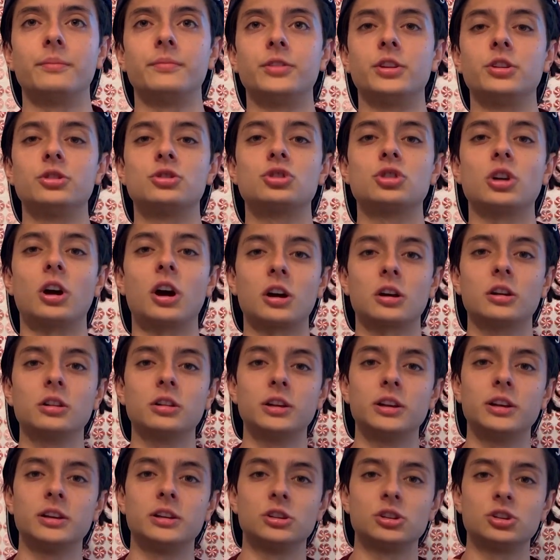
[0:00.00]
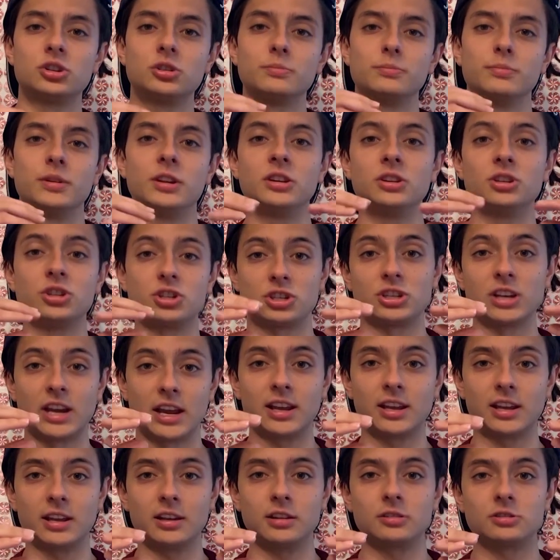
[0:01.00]
the chocolate being
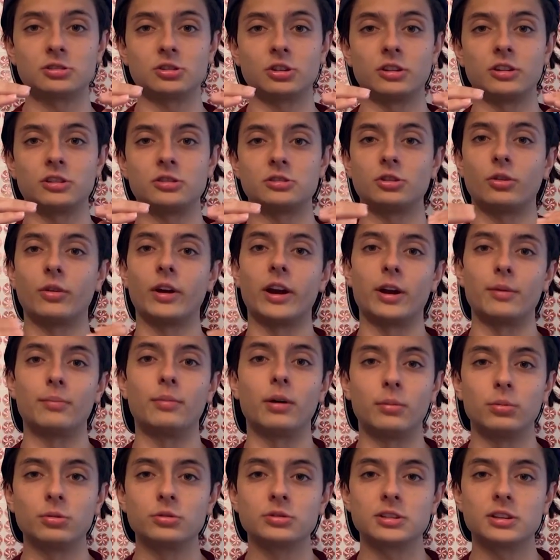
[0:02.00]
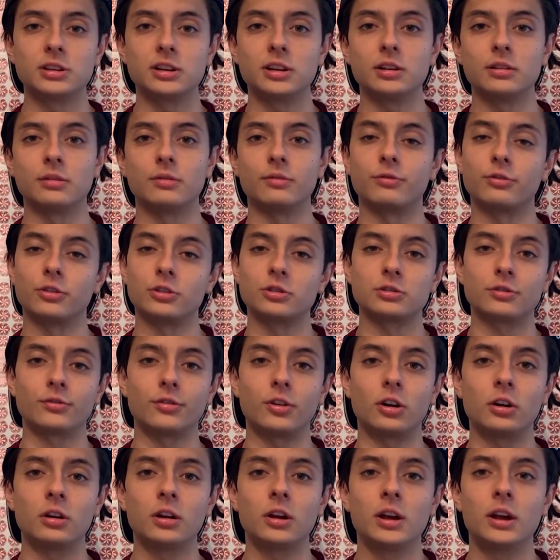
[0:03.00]
shaken, so there's no air bubbles in it, first of
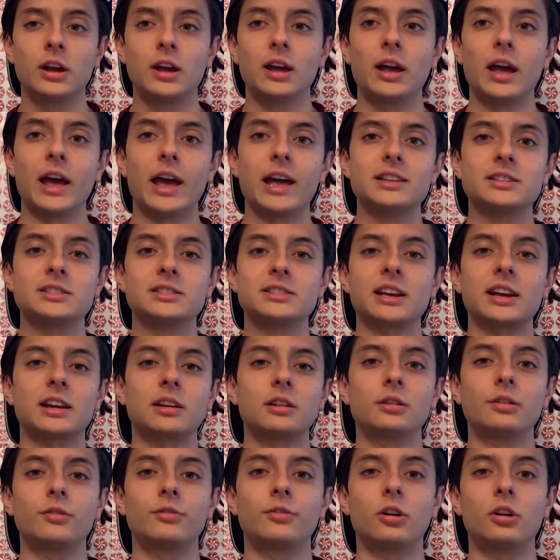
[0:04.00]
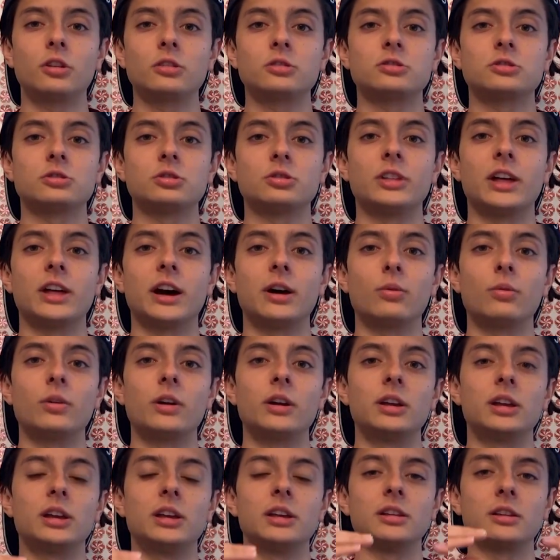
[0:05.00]
all. And second of all, so that
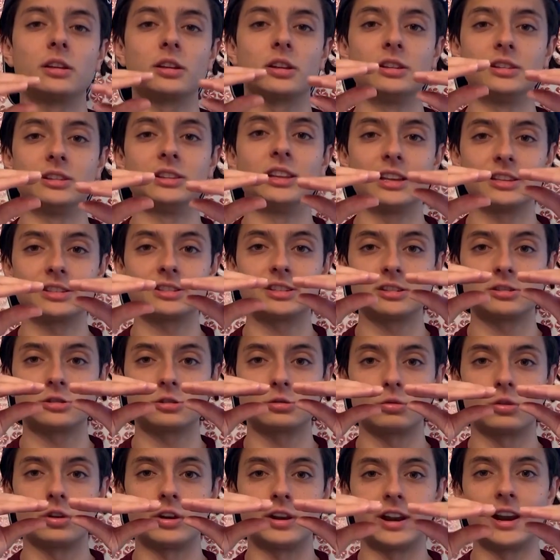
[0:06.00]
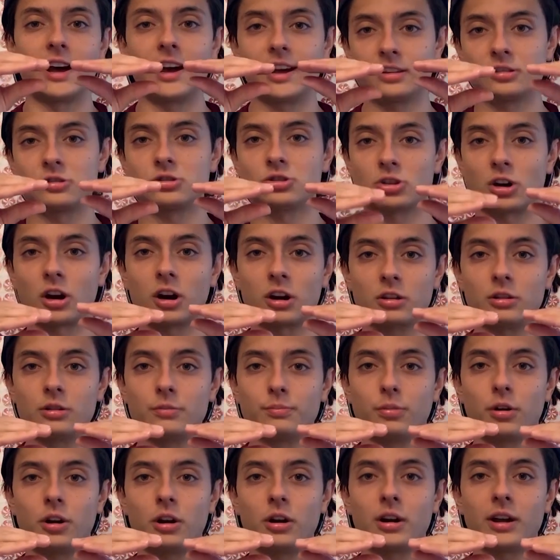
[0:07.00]
way it condenses to a nice
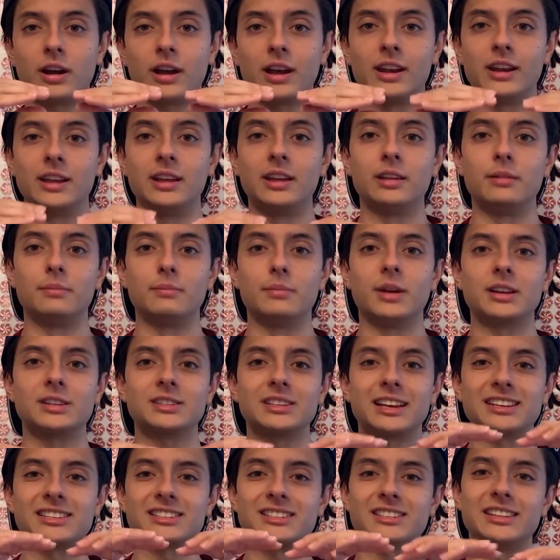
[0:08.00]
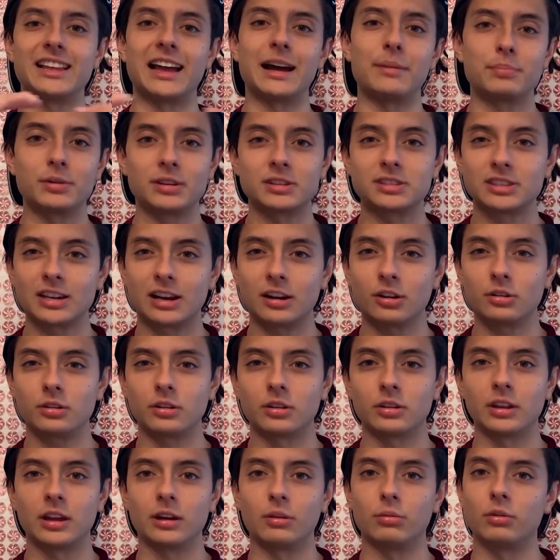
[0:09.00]
chocolate bar and it makes that snapping
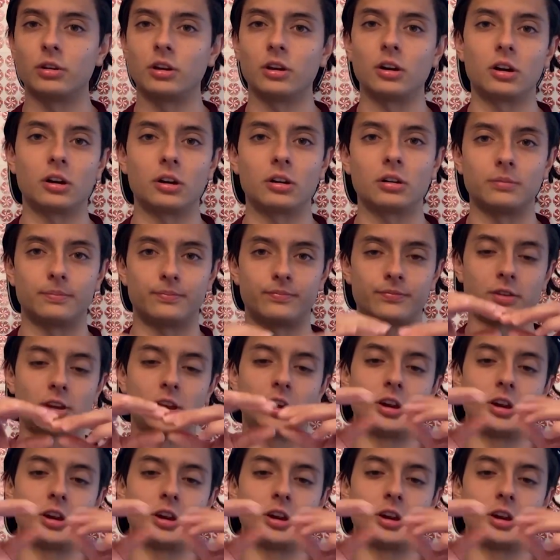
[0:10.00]
sound that we all